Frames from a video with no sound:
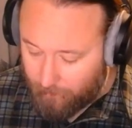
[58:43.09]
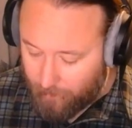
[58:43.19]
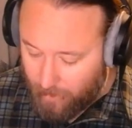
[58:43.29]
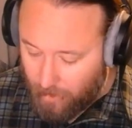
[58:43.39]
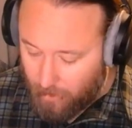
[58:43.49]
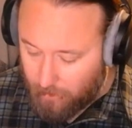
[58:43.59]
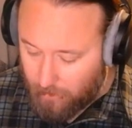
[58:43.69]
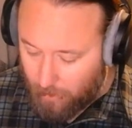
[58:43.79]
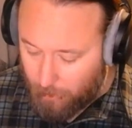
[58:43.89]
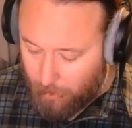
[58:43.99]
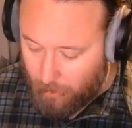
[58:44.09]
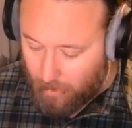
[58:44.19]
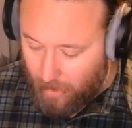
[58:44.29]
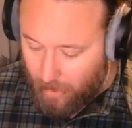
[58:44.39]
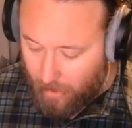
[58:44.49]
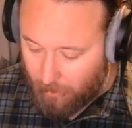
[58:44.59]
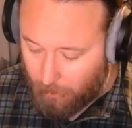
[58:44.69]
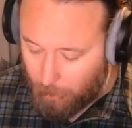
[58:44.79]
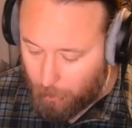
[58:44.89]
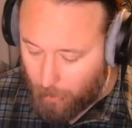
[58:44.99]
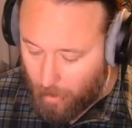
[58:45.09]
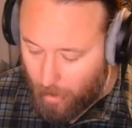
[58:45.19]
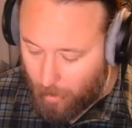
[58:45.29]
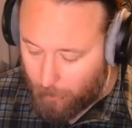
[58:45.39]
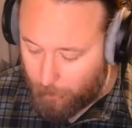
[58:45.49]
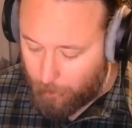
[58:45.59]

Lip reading: videos that people can uh,